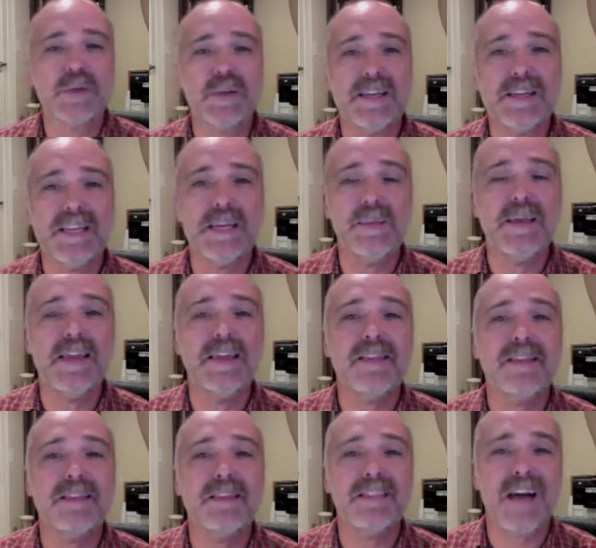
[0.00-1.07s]

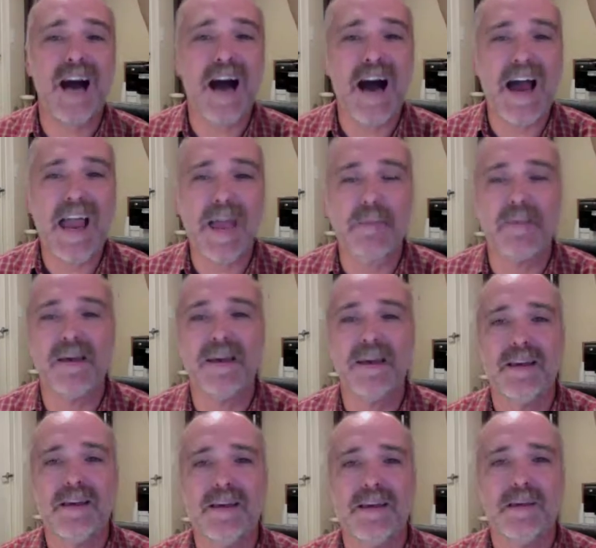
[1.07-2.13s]
redeeming the time
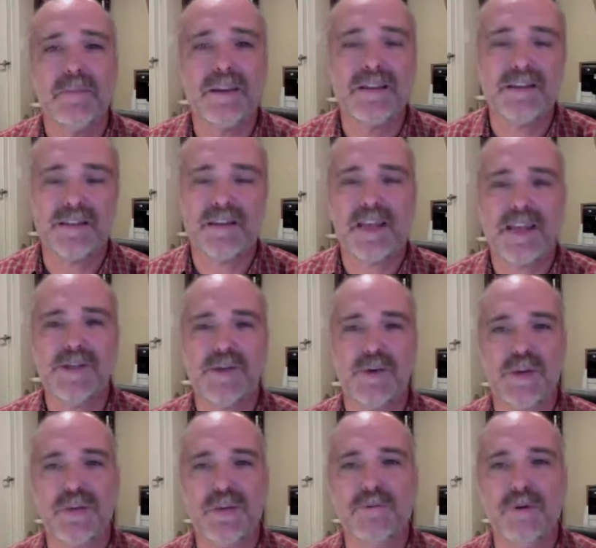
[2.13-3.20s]
because the days
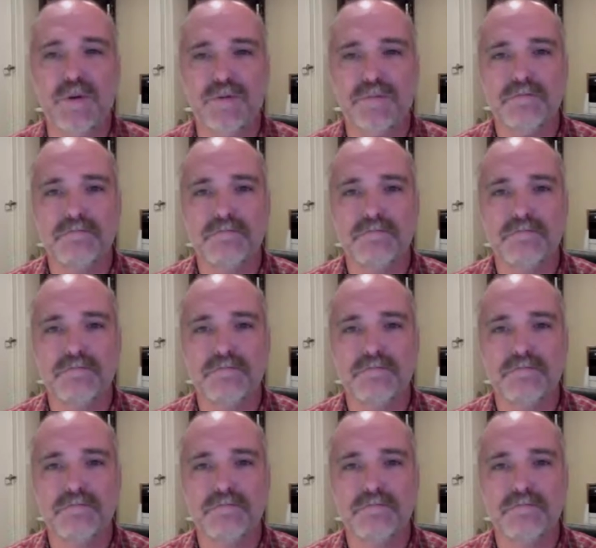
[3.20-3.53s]
are evil.